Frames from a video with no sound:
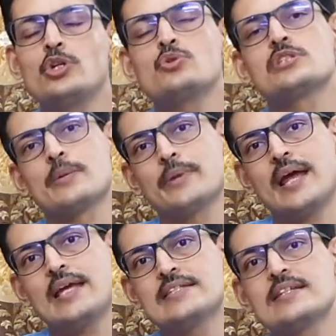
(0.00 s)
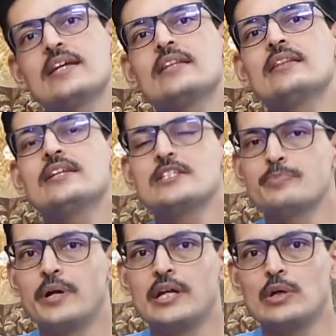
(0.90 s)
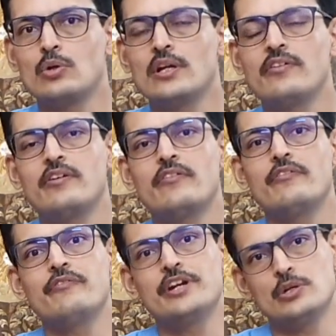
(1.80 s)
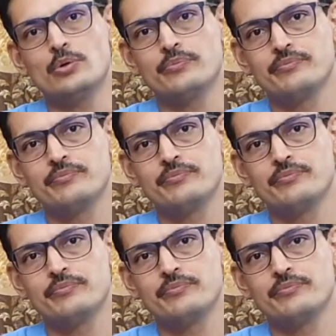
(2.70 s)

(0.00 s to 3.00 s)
to summarize in this particular video.